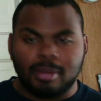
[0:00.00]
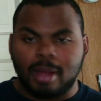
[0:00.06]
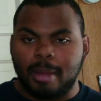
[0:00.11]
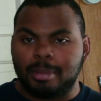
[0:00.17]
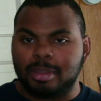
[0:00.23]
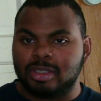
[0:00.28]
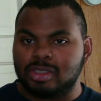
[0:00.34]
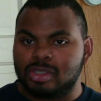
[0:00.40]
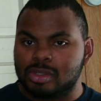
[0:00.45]

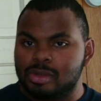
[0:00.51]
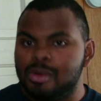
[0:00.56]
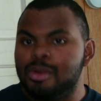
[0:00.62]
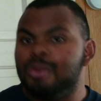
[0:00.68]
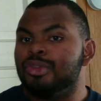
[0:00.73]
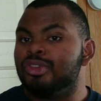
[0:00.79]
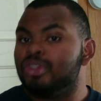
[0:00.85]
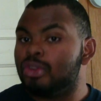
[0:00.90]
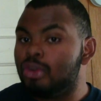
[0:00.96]
Public
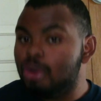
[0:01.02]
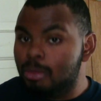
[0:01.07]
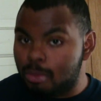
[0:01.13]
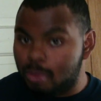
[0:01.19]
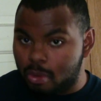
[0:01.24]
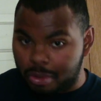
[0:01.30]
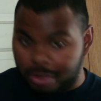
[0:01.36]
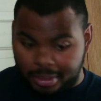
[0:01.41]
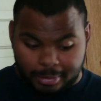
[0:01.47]
school
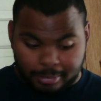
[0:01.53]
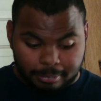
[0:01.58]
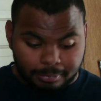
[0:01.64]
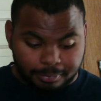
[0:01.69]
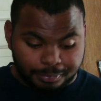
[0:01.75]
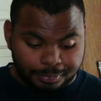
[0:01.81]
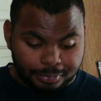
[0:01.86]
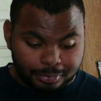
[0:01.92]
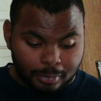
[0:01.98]
board.
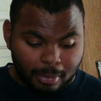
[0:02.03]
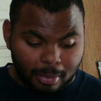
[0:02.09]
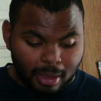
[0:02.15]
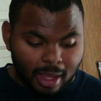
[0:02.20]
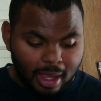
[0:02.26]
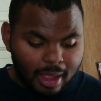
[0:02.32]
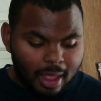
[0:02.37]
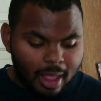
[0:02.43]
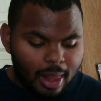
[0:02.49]

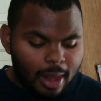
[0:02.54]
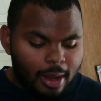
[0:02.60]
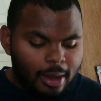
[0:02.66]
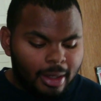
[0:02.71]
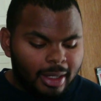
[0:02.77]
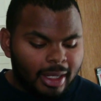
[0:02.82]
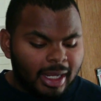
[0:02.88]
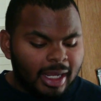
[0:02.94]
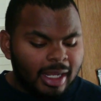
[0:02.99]

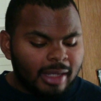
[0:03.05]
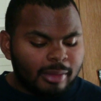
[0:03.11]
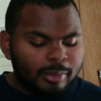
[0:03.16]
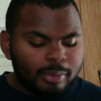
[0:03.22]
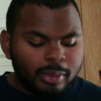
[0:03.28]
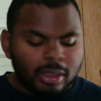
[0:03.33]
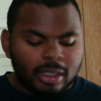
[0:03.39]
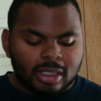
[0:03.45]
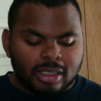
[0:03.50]

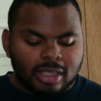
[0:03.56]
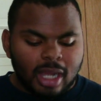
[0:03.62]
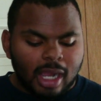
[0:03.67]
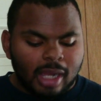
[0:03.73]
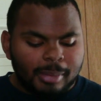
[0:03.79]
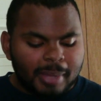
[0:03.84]
And we're going to talk